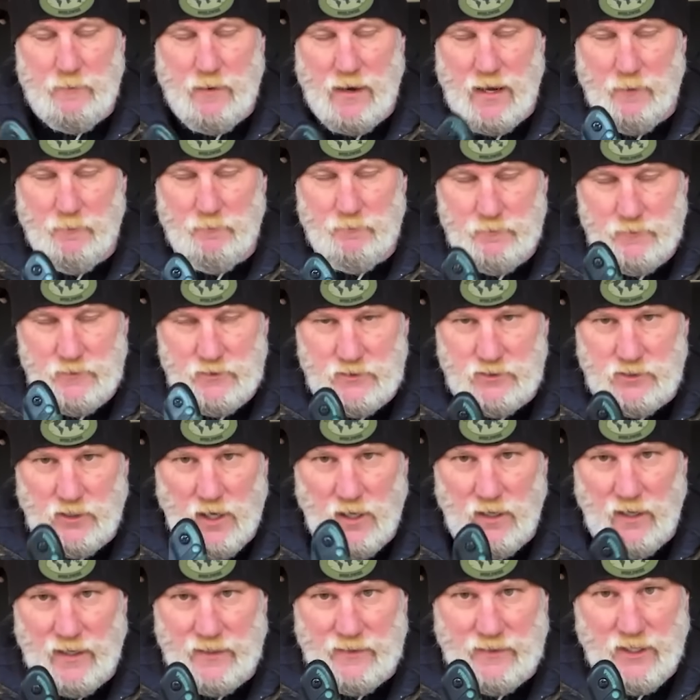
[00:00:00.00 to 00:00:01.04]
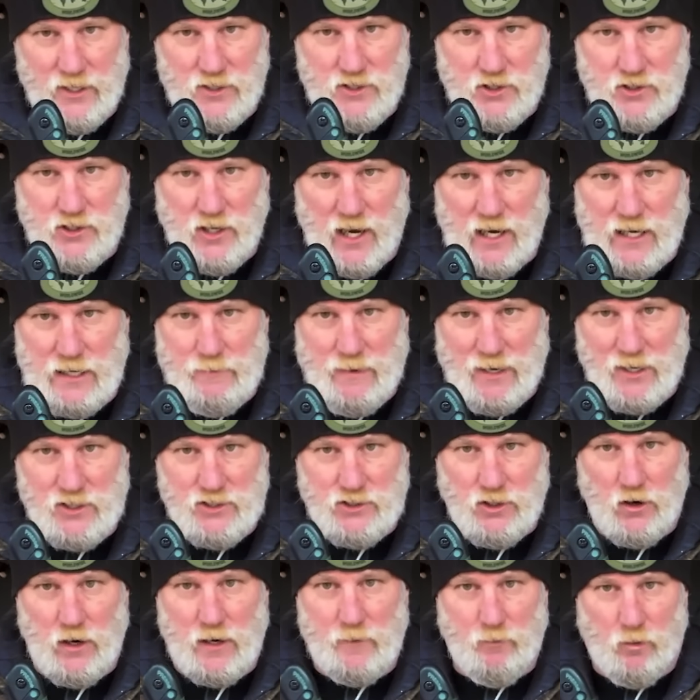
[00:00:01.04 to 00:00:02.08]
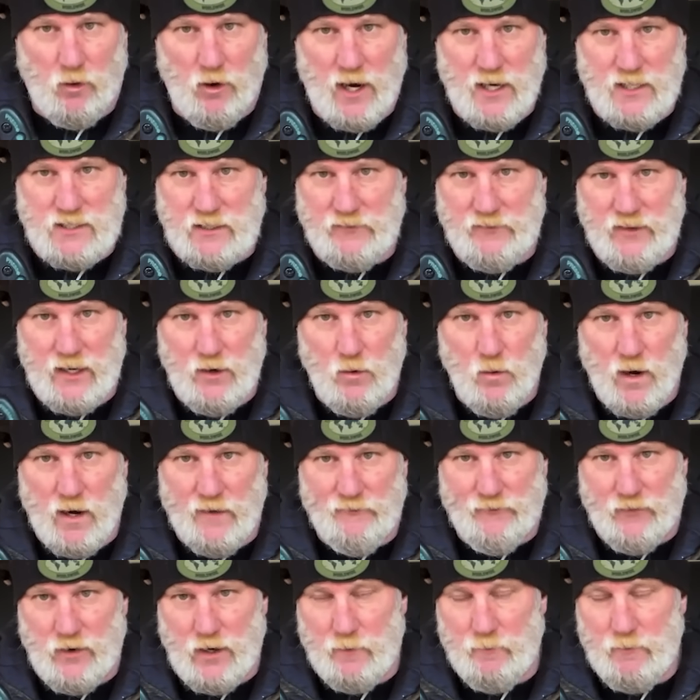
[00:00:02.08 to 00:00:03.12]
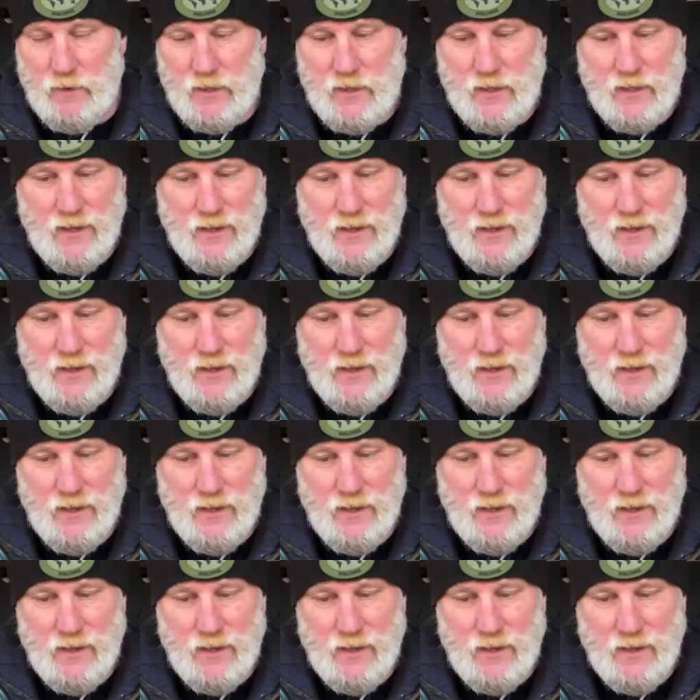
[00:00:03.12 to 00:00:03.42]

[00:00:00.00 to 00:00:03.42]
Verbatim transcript: about a saw like this, you're talking about a starting price of anywhere from